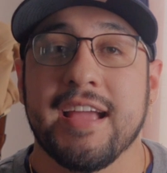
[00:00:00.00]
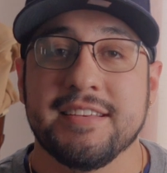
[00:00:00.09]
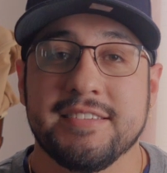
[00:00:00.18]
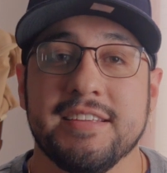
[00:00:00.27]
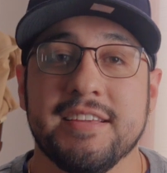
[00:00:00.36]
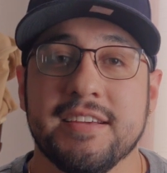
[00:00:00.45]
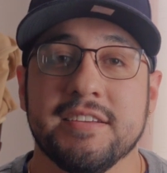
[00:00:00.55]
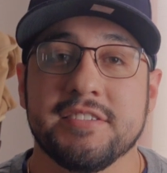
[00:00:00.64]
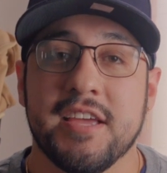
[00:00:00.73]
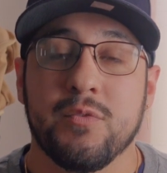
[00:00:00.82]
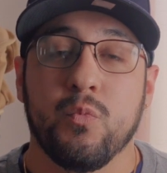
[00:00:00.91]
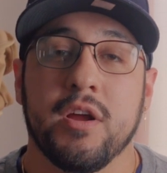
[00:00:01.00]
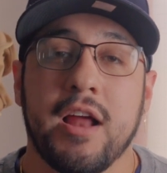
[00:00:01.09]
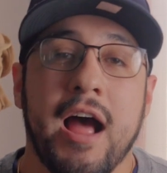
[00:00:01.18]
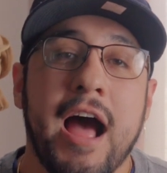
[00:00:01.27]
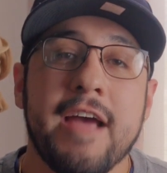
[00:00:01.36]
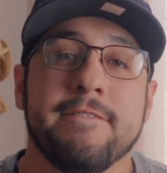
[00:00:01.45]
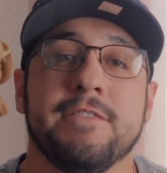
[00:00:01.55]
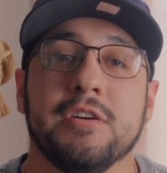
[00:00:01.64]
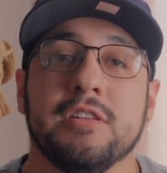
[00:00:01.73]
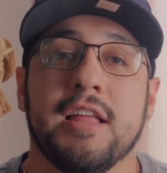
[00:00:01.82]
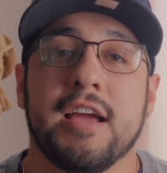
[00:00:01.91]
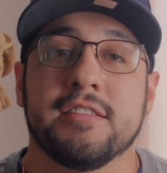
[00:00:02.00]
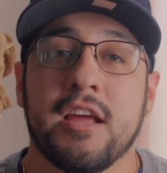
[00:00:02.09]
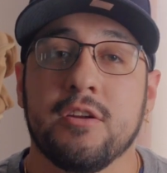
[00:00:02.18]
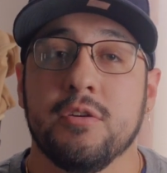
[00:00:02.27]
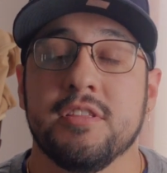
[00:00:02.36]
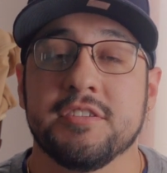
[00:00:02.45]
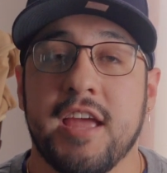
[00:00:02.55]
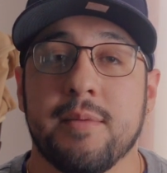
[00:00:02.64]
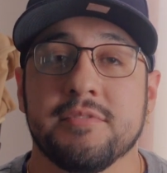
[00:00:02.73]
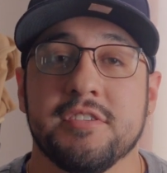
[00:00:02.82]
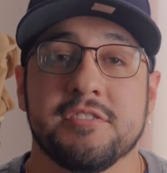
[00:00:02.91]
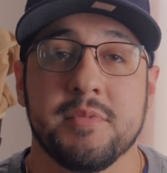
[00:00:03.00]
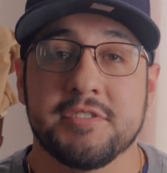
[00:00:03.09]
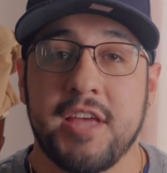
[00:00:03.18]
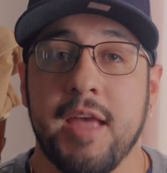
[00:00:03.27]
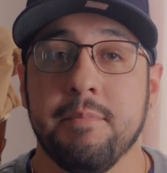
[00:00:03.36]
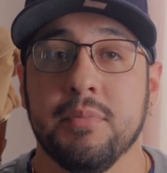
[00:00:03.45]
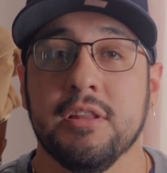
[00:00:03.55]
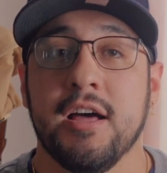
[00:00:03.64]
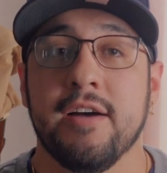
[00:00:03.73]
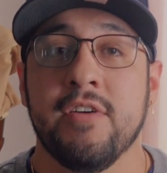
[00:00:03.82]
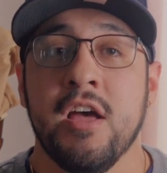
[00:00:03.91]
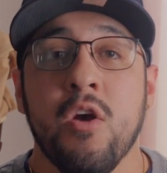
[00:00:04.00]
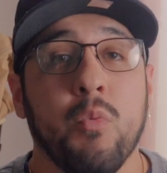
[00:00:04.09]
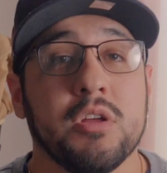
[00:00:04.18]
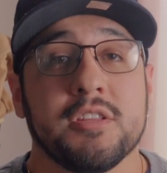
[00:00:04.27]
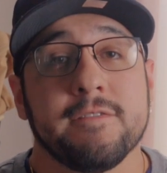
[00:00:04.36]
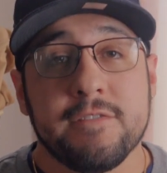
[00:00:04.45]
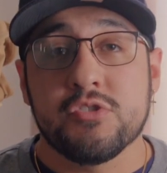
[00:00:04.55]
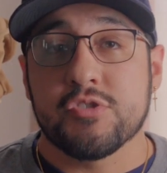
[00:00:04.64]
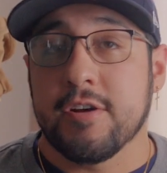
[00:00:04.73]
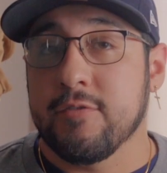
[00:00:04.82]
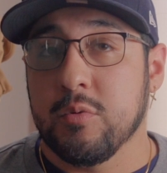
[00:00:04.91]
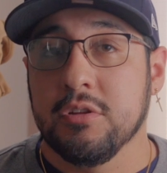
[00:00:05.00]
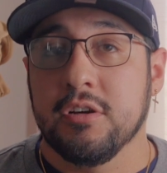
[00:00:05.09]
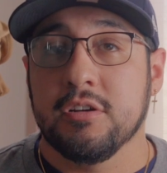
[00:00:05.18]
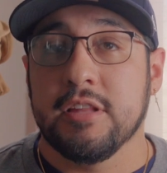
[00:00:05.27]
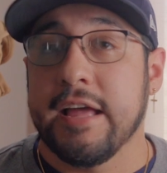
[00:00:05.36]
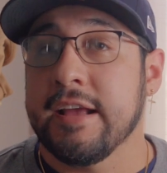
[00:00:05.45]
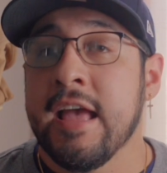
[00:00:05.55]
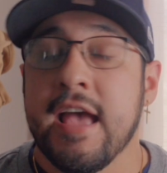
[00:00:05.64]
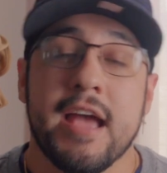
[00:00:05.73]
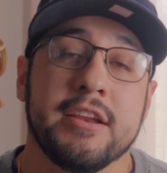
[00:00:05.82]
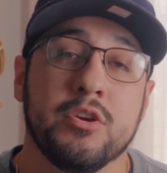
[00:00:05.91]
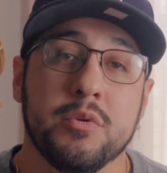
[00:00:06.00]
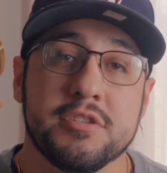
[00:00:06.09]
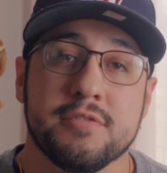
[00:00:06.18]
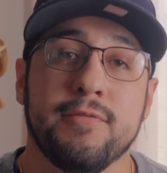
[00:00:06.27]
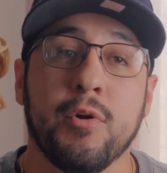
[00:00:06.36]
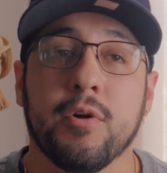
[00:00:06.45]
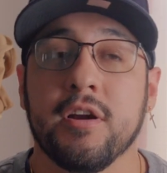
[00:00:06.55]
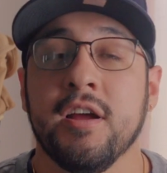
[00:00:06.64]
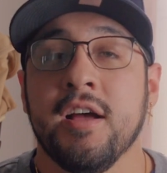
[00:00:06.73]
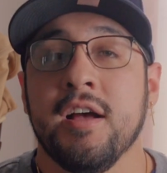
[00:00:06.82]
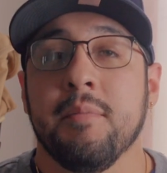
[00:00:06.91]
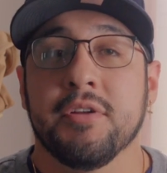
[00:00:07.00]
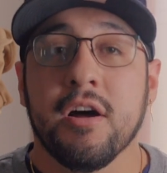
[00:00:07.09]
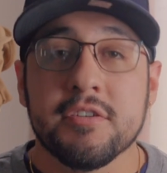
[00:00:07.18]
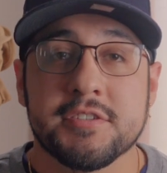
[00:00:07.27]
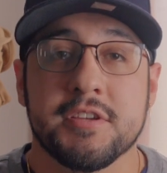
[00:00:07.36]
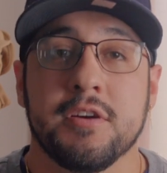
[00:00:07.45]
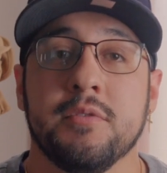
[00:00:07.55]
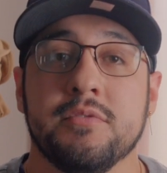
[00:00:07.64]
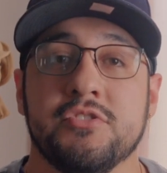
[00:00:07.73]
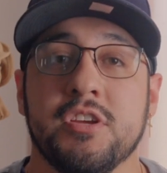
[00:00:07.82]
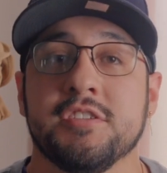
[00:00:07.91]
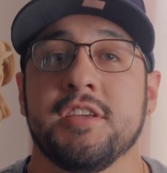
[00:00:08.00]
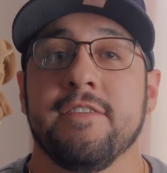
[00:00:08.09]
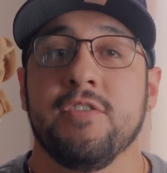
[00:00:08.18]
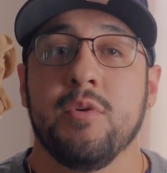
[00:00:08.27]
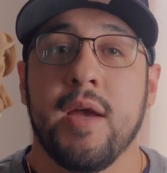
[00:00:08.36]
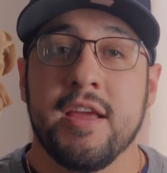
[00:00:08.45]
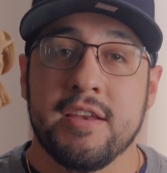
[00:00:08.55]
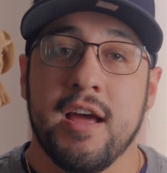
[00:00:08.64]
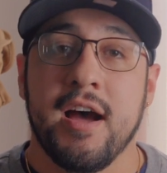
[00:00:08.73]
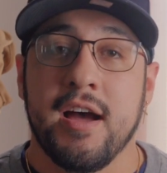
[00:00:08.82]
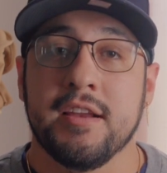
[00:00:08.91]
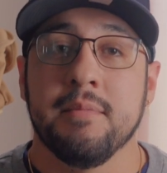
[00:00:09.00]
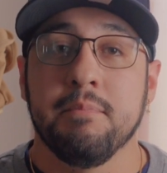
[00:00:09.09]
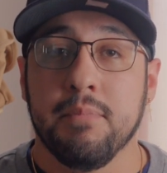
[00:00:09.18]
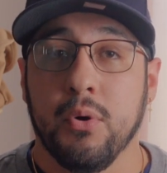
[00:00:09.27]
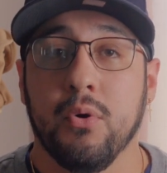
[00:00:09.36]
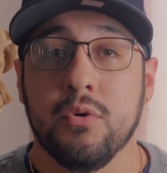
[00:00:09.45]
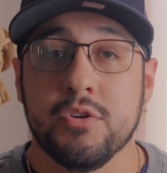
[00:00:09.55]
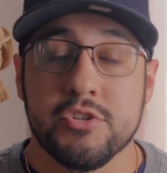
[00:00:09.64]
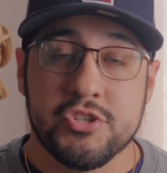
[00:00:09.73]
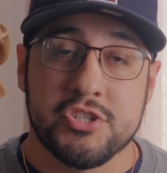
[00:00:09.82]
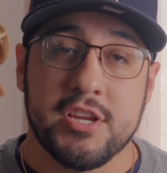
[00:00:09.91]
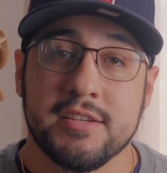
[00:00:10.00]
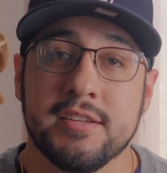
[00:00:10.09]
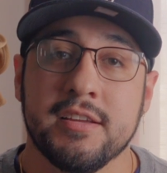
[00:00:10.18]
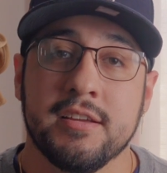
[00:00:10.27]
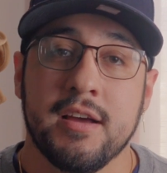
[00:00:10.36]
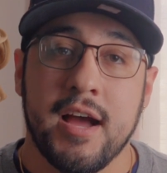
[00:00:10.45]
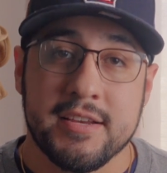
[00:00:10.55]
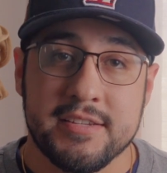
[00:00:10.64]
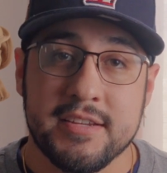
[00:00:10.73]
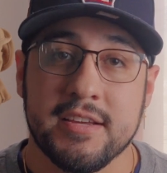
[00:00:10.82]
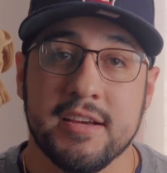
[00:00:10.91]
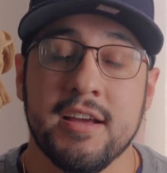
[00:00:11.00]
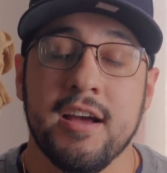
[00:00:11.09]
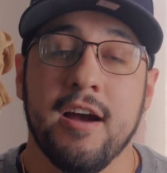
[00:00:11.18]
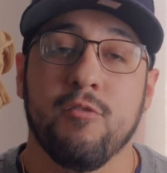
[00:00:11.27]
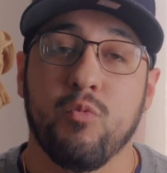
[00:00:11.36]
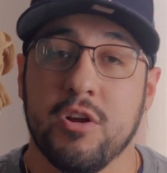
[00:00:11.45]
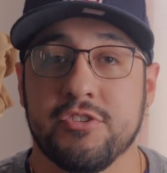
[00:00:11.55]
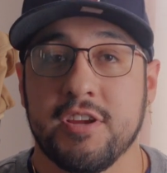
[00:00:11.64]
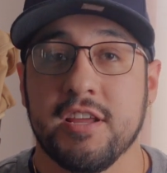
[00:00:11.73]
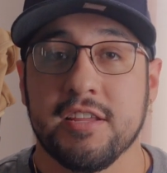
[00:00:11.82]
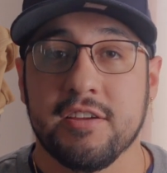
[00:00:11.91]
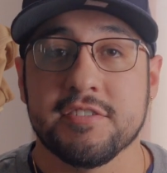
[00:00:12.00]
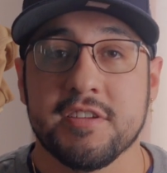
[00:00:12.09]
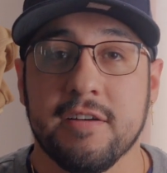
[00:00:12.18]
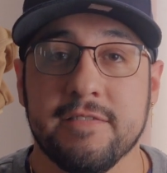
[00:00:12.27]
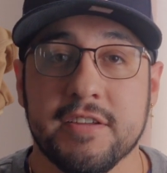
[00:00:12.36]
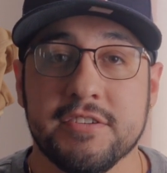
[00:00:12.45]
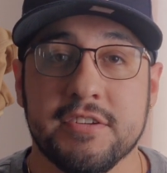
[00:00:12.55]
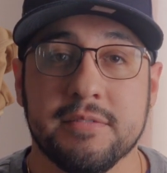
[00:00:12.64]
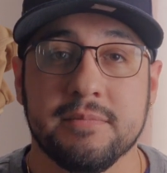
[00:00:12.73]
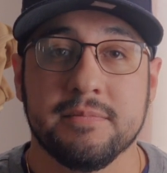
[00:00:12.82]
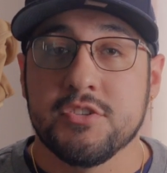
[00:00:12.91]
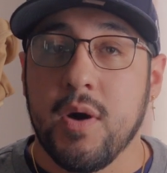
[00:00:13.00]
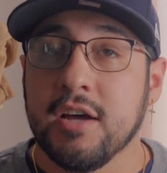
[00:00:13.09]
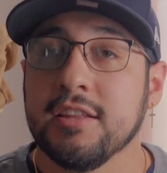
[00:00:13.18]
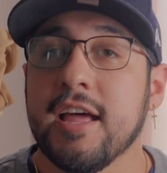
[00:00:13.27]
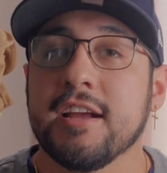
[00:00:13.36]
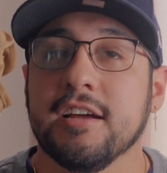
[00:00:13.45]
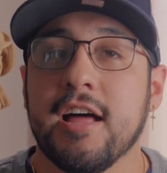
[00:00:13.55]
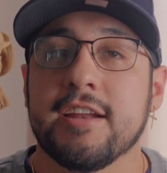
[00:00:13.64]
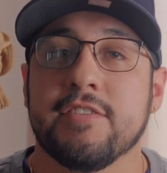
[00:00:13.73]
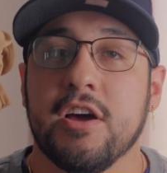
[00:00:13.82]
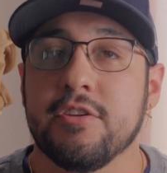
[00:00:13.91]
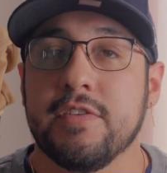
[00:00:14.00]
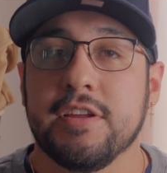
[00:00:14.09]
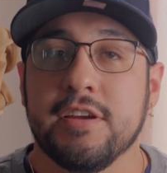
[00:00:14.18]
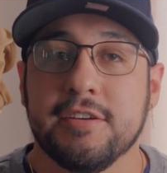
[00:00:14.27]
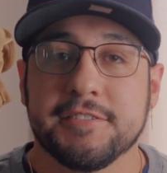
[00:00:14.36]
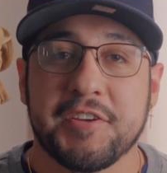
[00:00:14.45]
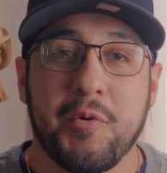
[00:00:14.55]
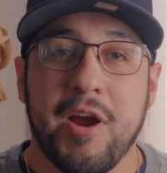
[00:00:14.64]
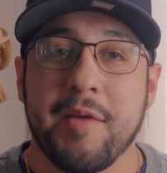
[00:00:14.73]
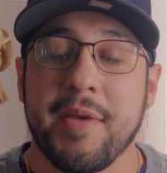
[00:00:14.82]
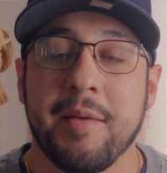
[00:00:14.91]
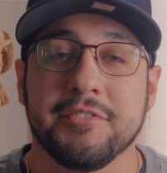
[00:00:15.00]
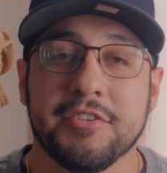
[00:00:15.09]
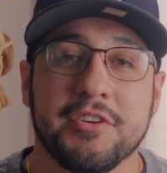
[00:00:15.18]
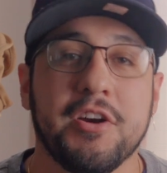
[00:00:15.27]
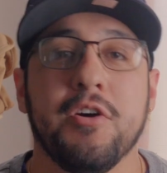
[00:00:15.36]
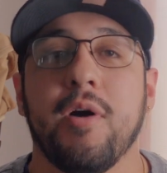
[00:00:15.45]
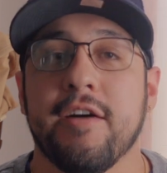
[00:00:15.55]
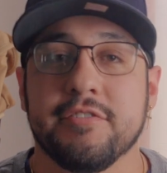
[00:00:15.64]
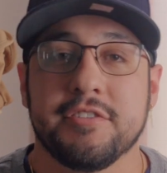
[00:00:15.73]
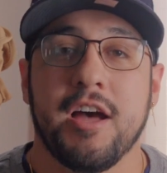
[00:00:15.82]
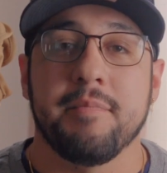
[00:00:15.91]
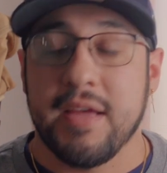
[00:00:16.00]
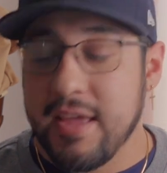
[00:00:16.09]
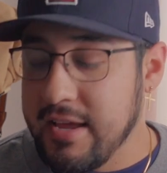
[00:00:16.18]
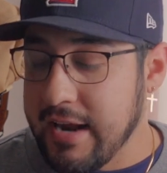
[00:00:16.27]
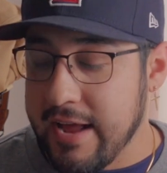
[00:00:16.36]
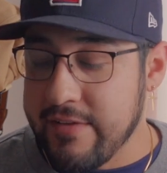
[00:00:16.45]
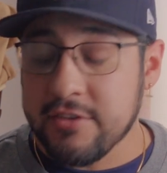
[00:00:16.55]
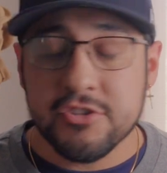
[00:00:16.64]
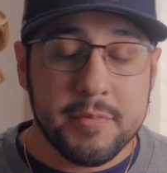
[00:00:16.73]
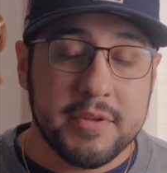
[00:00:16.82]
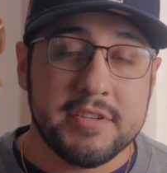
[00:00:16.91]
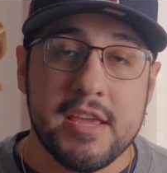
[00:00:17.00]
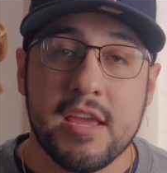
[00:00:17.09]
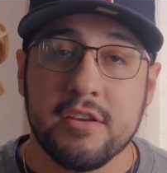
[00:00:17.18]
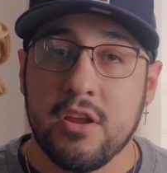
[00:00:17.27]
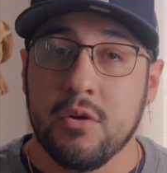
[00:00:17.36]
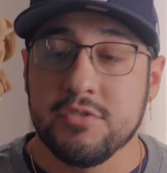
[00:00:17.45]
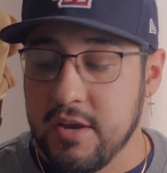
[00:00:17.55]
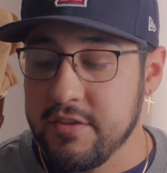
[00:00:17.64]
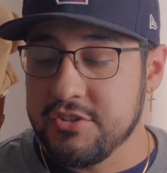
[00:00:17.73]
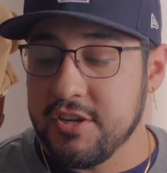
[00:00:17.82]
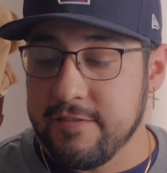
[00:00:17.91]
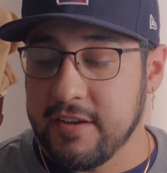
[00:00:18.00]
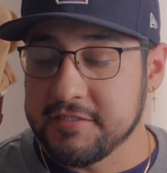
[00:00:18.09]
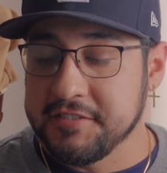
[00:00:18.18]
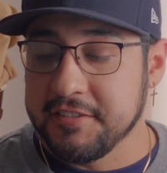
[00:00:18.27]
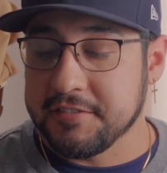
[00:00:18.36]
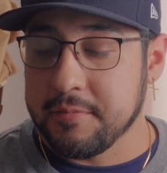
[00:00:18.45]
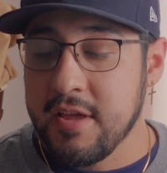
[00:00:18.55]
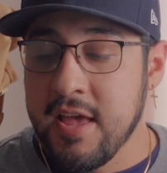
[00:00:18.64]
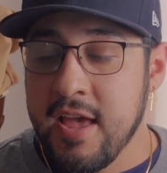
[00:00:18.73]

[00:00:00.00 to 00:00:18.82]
ideas and what I feel like not only this camera system is capable of, what the future of it will look like, and who it's for, but also just give you a non-bullshit idea of what you're getting yourself into. So unlike a lot of other videos to where I'm able to go off the top of my head, I've actually been taking notes on the GFX system.